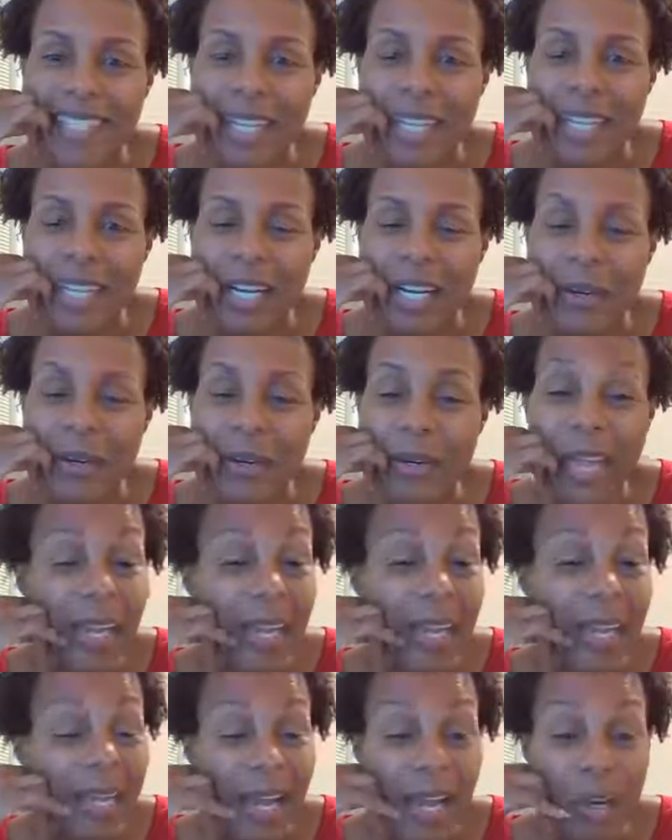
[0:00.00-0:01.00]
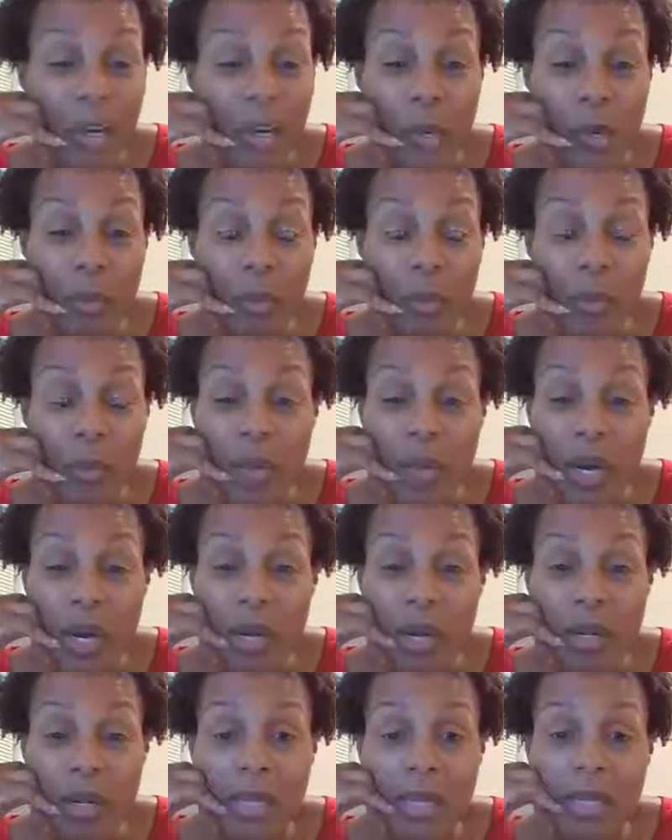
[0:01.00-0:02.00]
Okay, I hope you
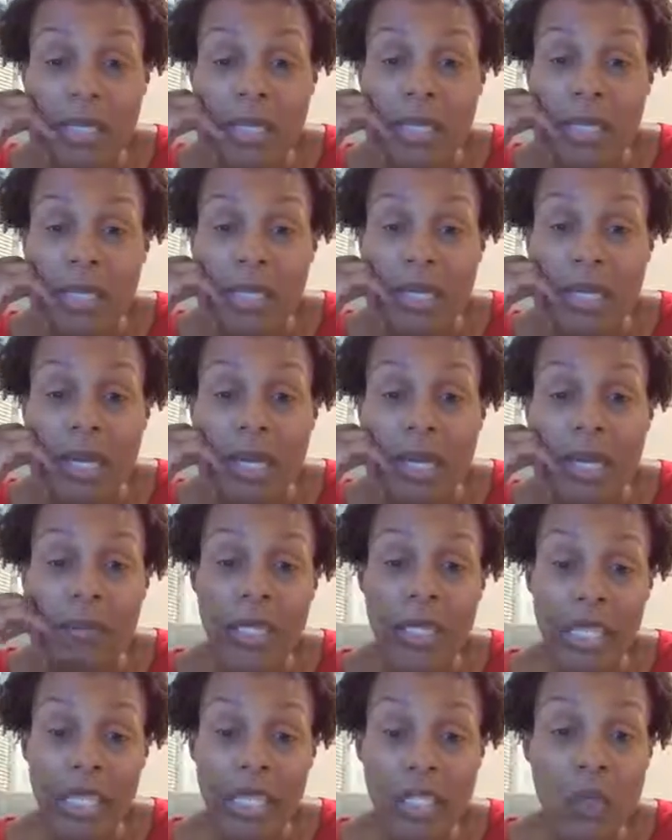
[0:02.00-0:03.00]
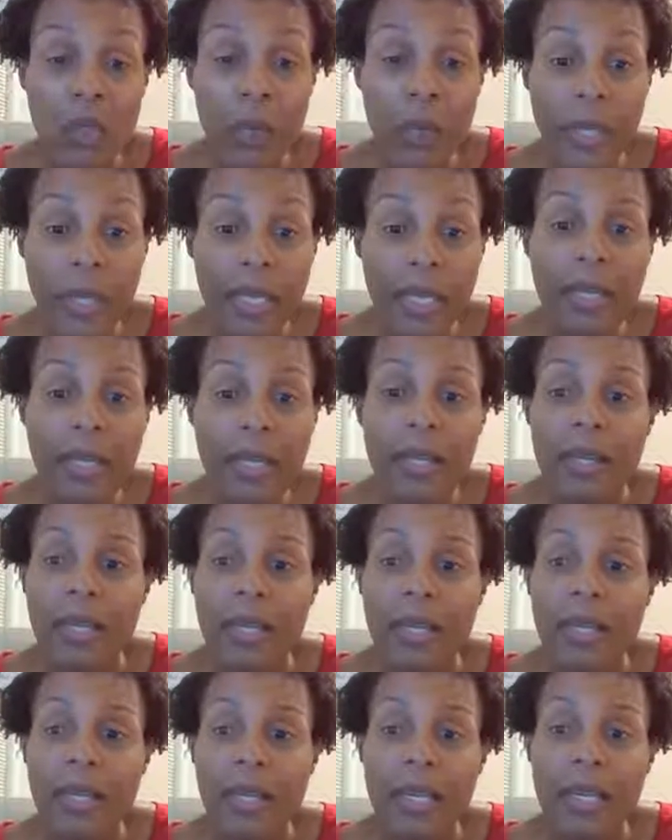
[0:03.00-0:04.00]
all next week,
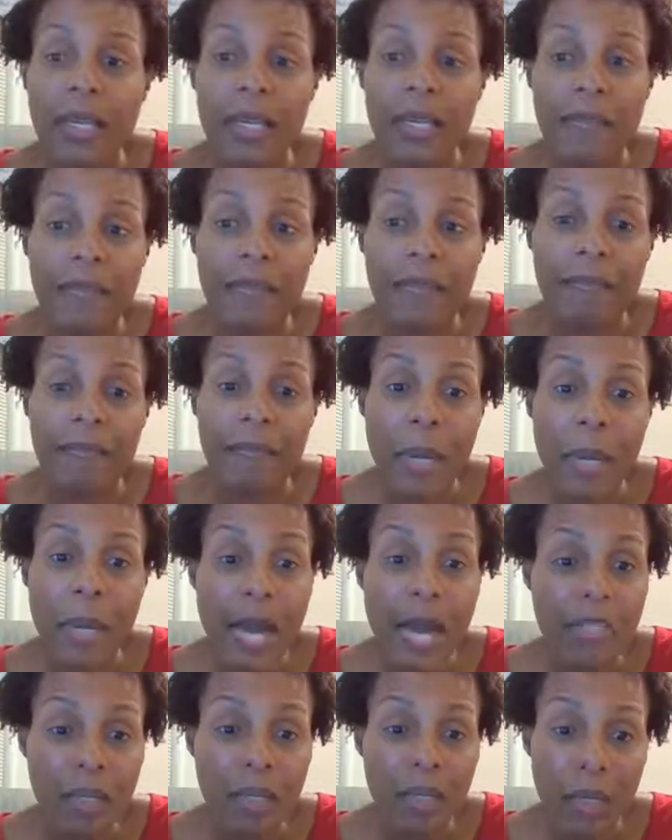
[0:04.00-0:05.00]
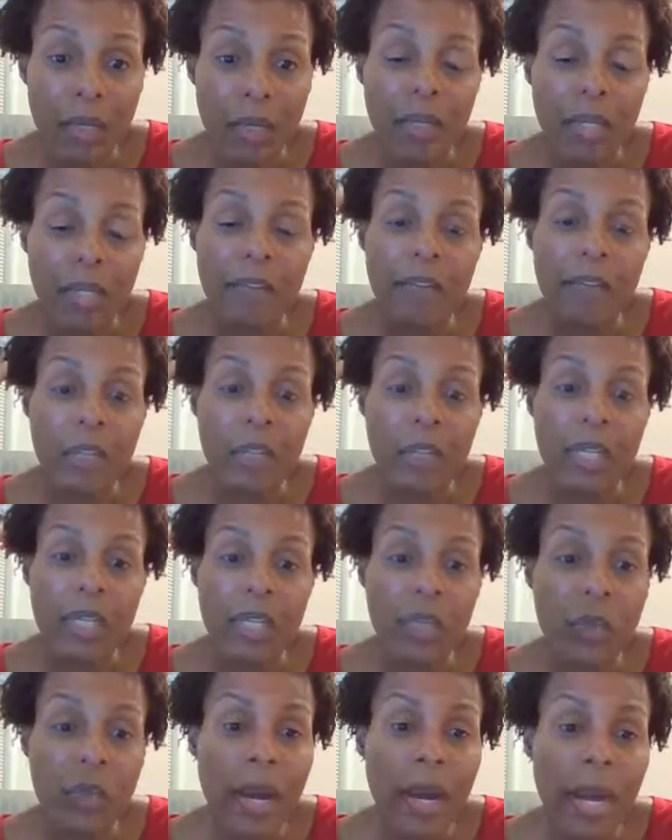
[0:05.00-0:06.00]
if possible, if you're going to
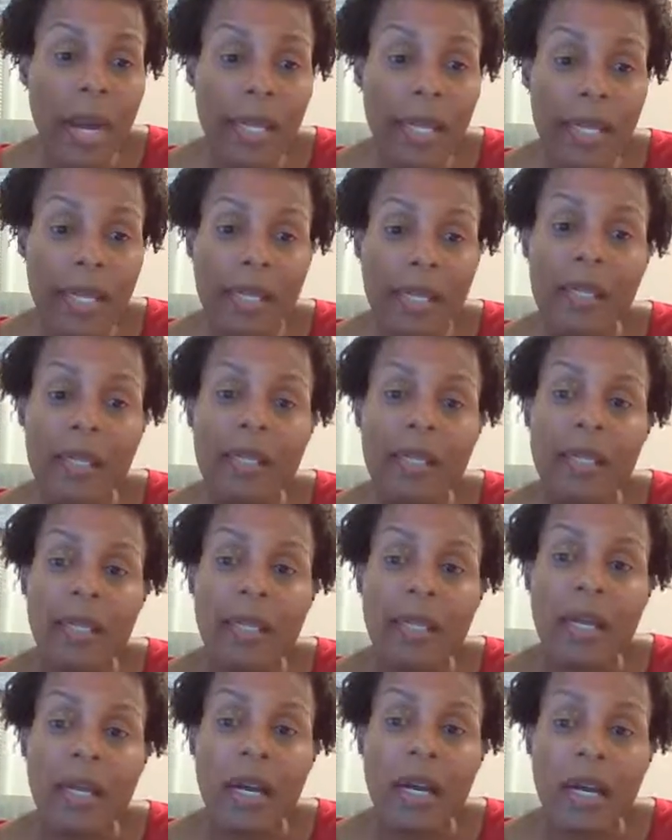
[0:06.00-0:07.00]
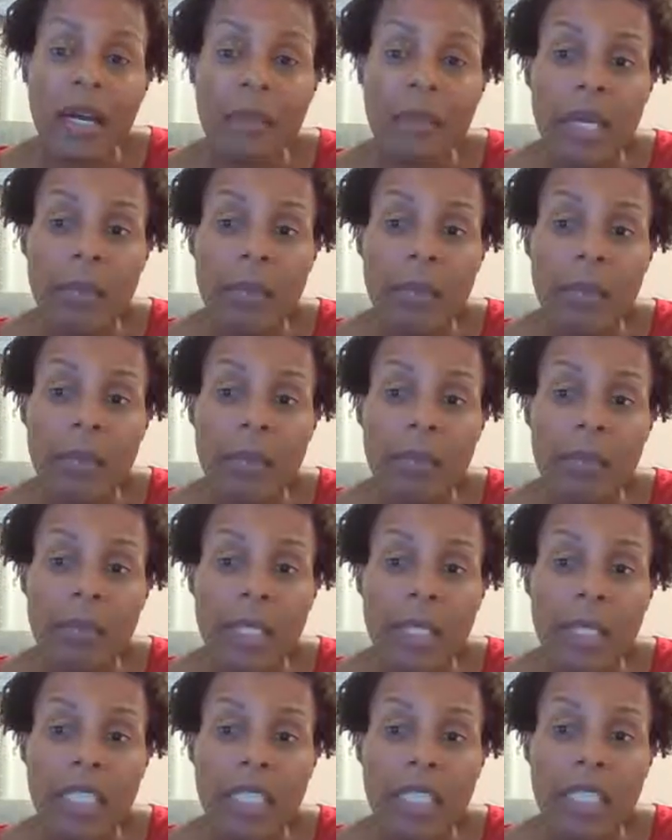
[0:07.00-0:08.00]
try it, please
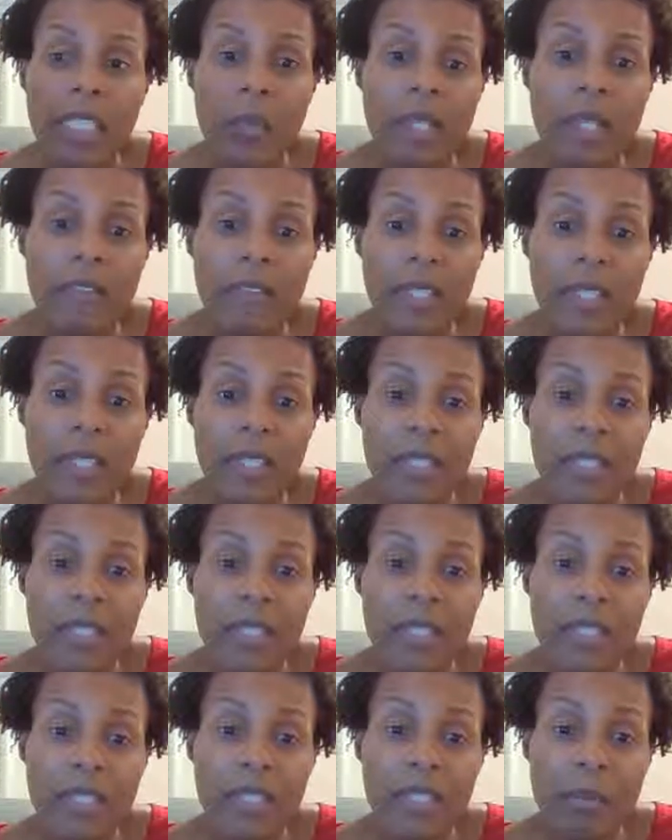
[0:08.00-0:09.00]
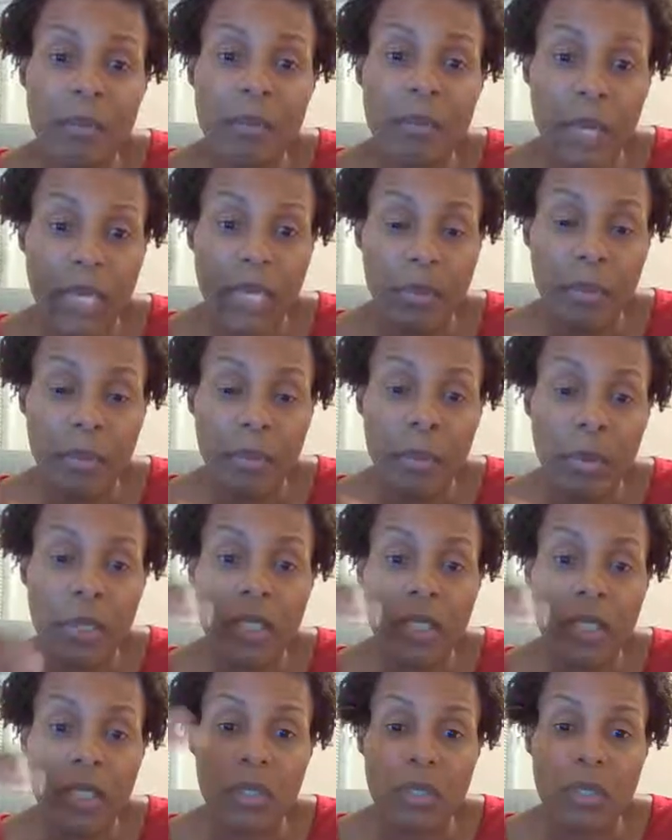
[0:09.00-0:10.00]
be ready to give us some praise
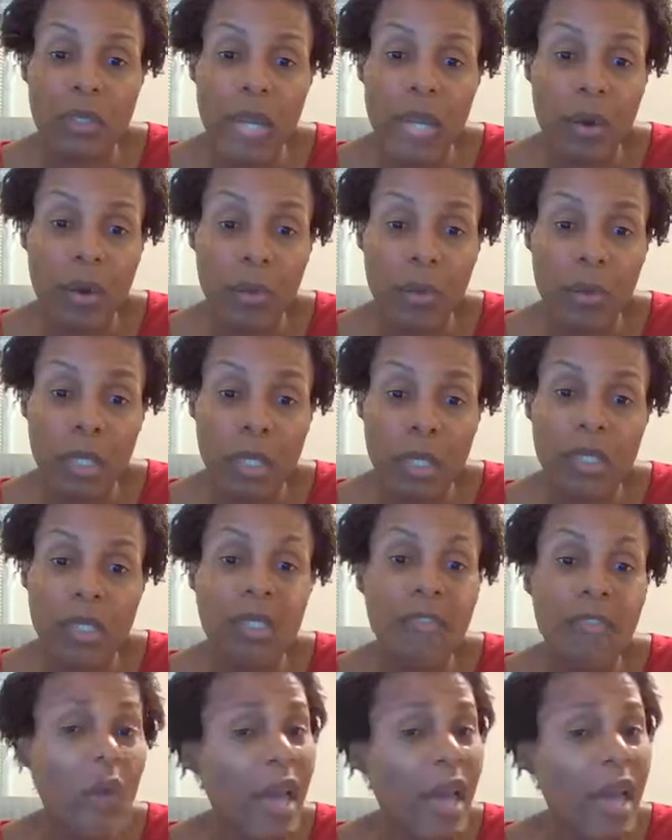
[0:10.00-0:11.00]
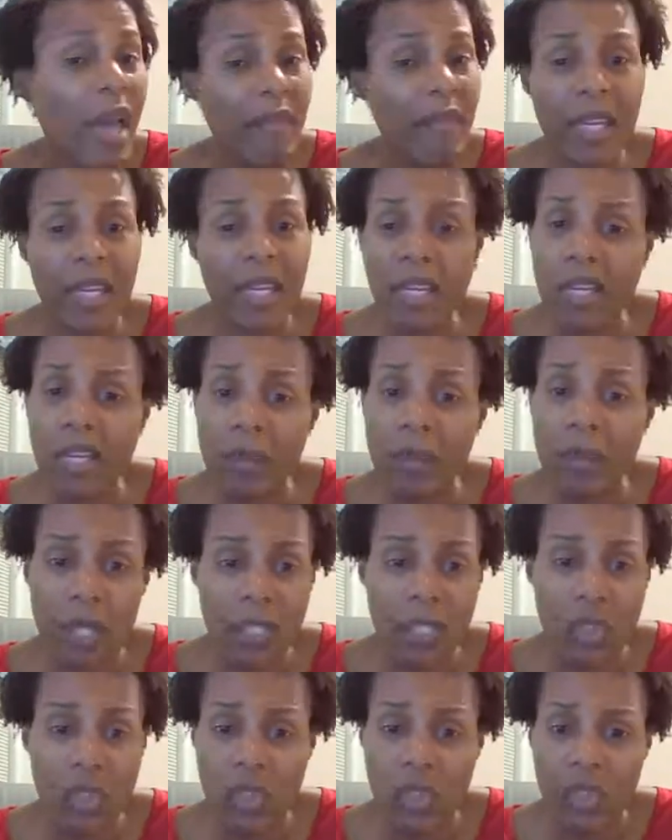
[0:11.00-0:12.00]
reports or how it works. And if you have any
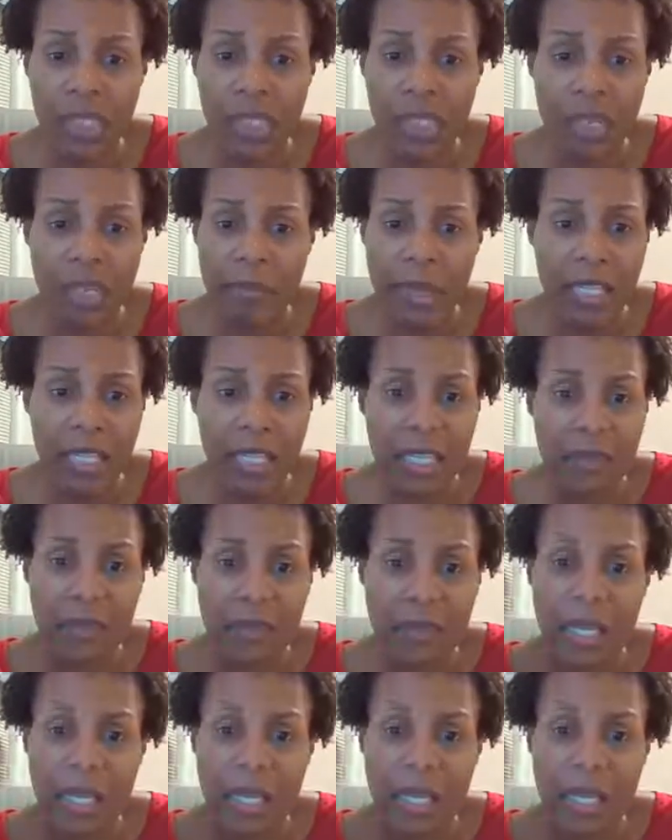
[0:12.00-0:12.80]
questions, just inbox me